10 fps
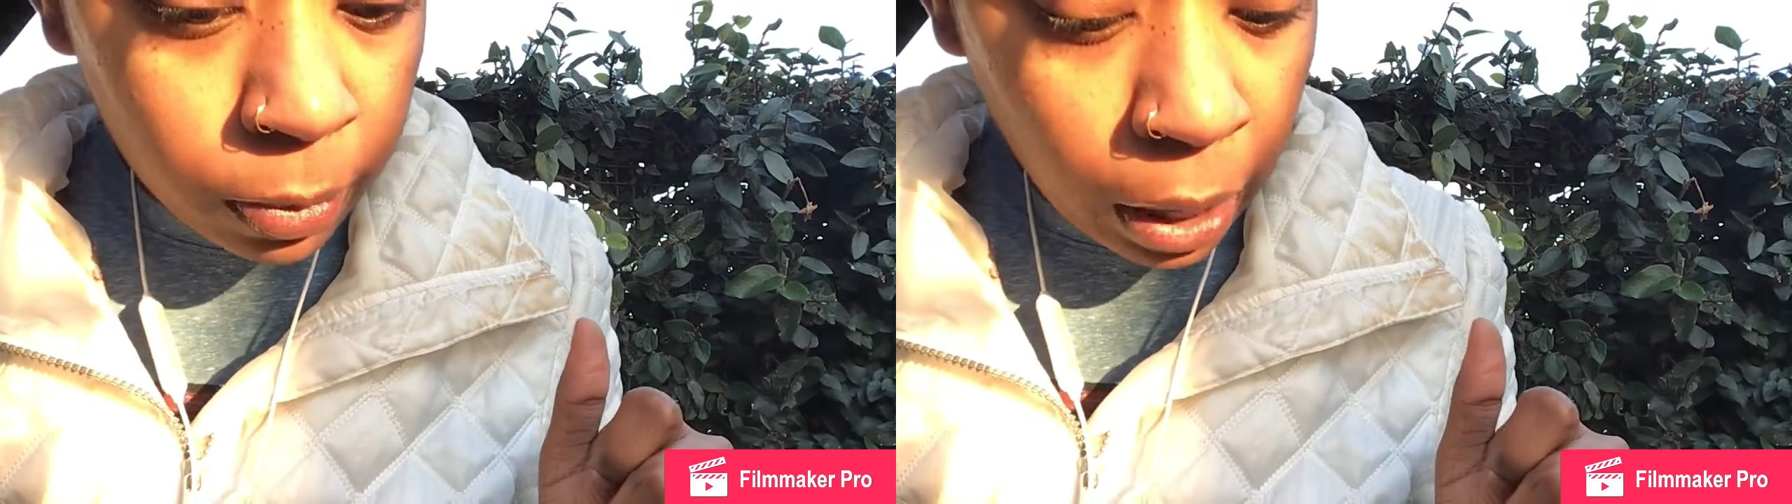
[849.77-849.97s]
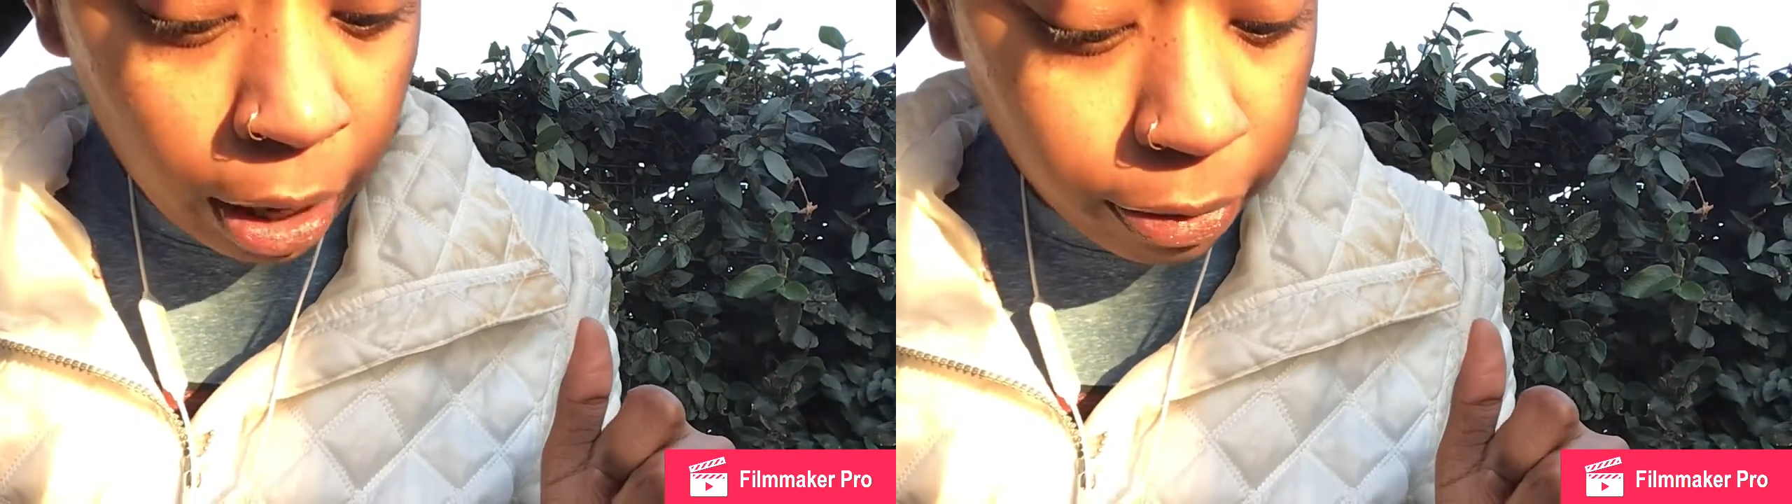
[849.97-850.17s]

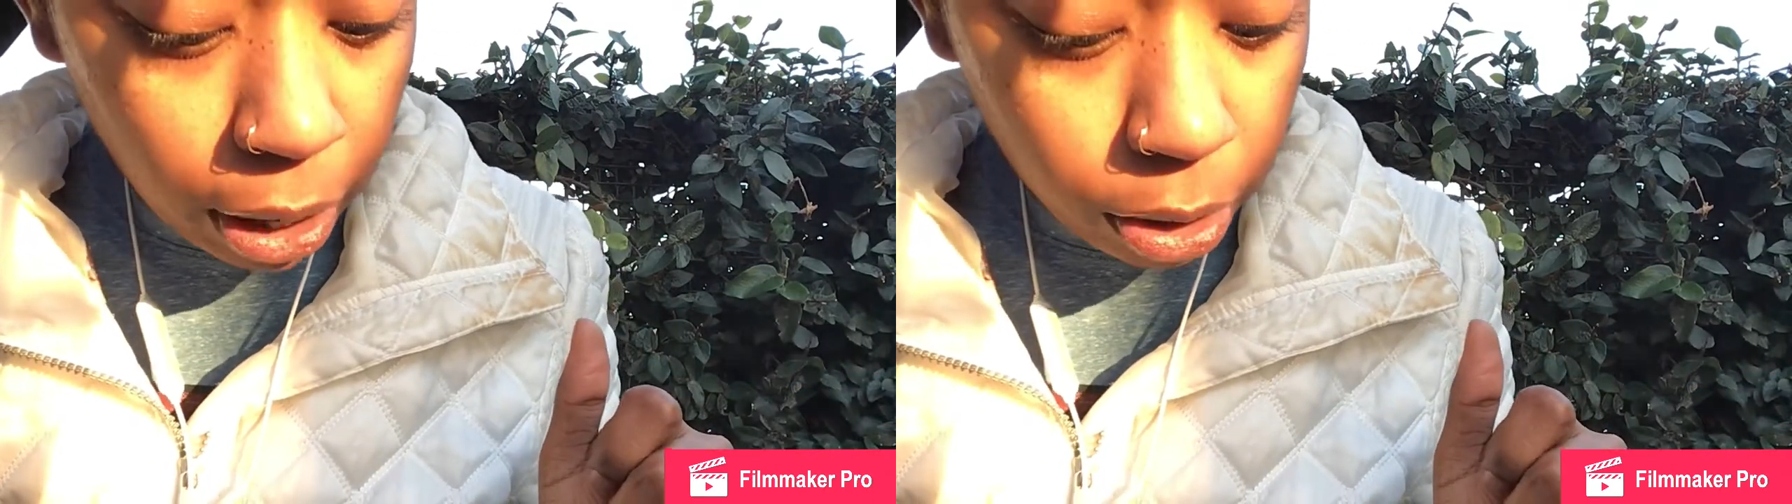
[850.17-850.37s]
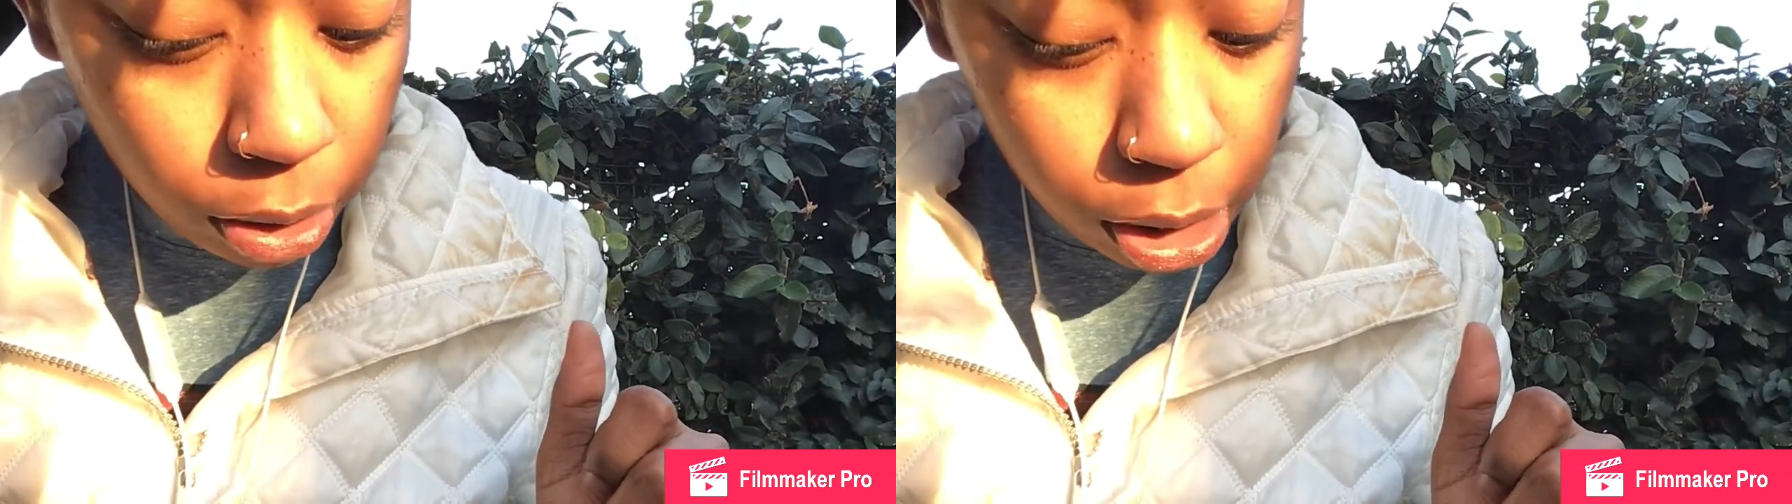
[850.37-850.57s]
like a
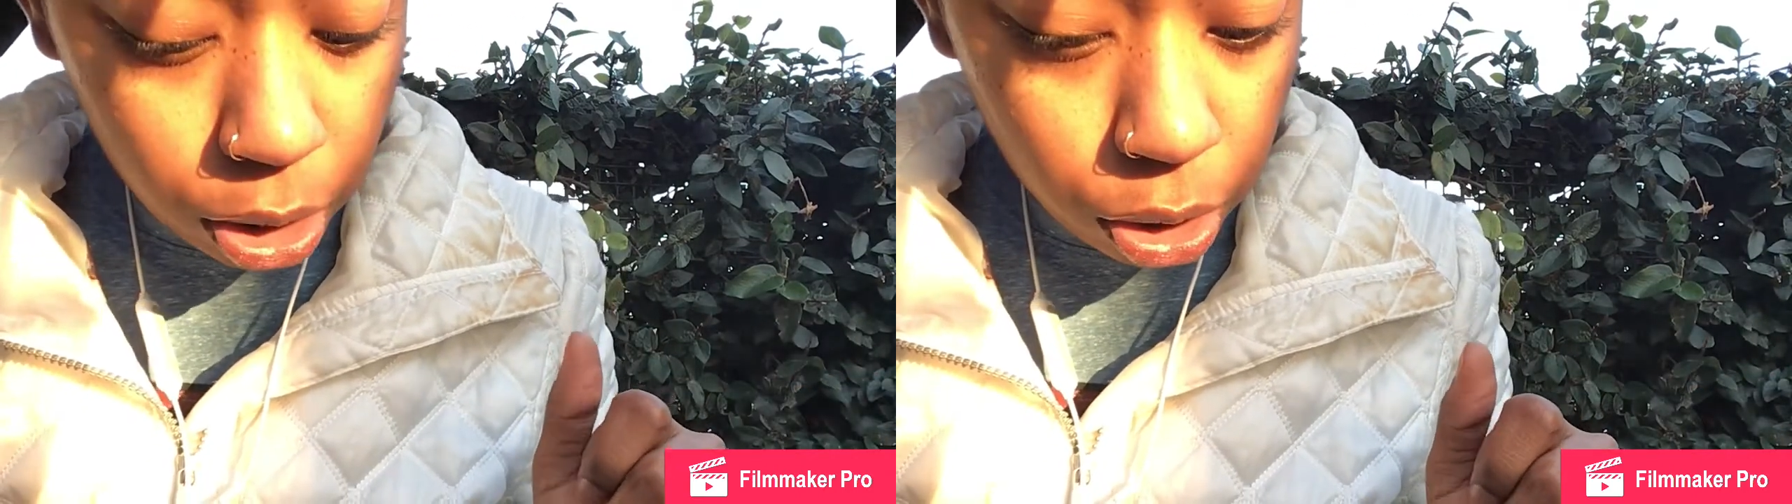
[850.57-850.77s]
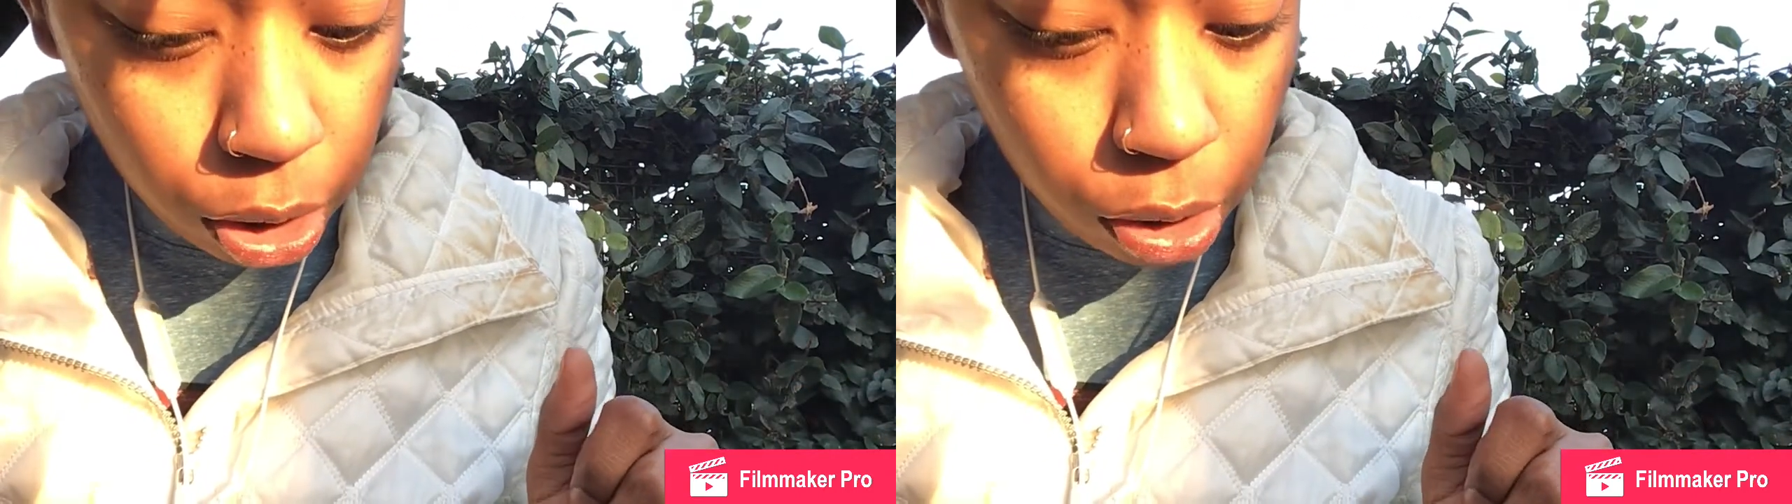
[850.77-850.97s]
final
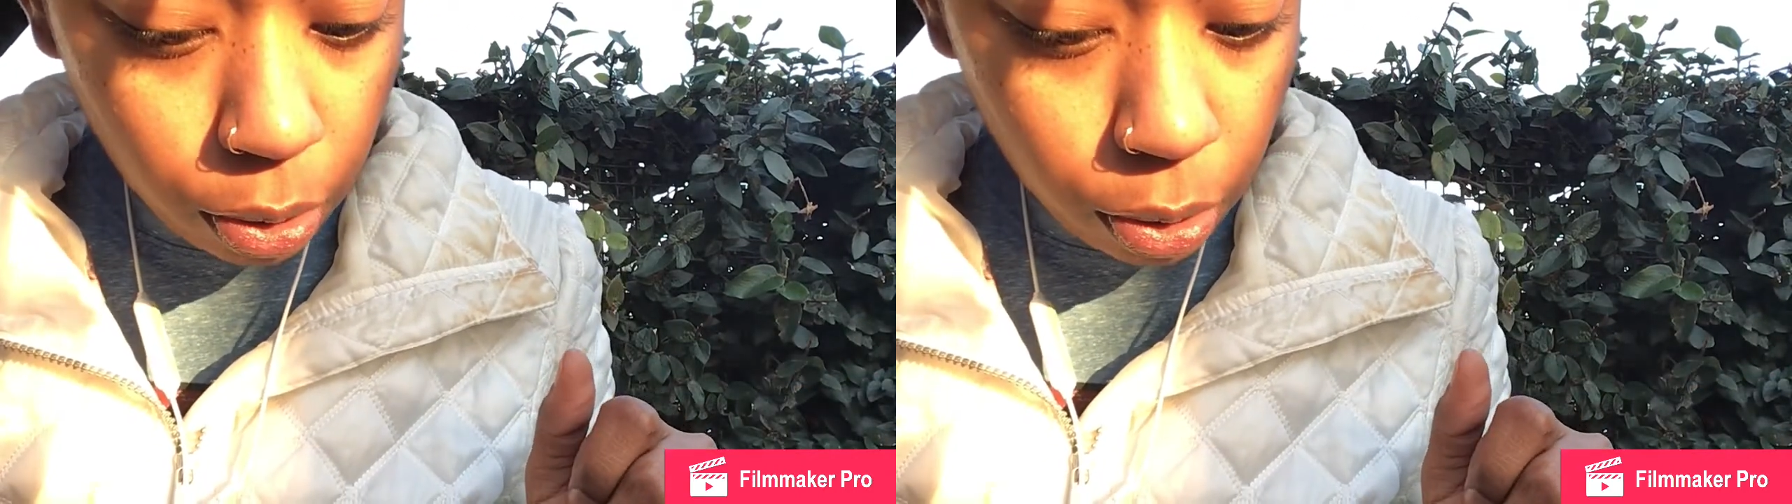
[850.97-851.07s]
decision.